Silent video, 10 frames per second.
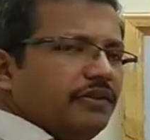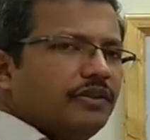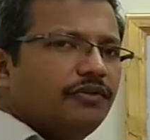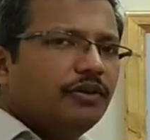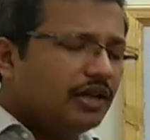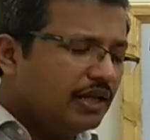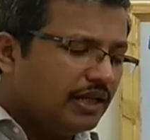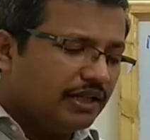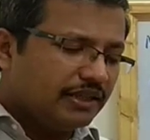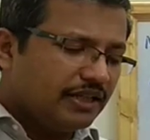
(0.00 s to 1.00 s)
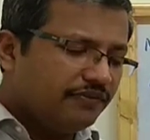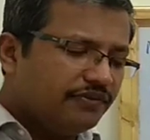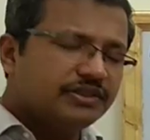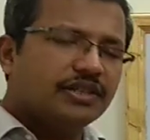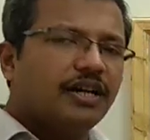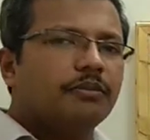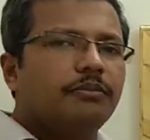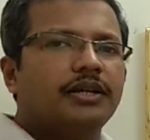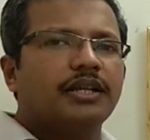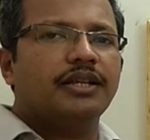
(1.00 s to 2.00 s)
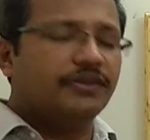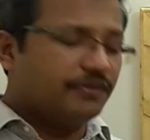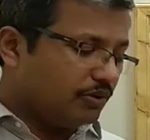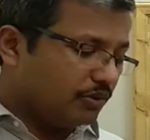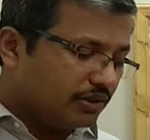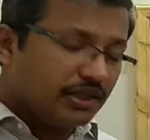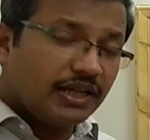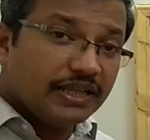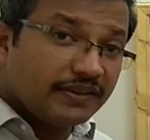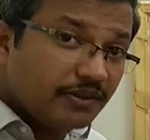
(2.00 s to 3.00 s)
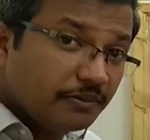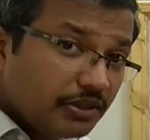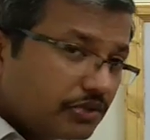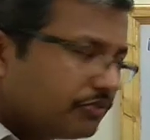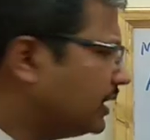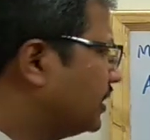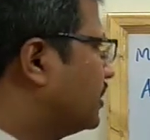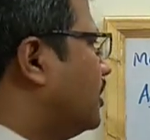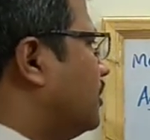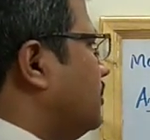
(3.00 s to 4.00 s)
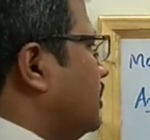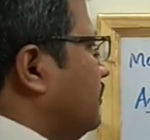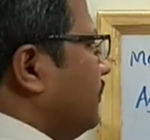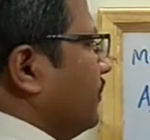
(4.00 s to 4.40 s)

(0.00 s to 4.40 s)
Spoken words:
Therefore, that first carbon is not a asymmetric carbon.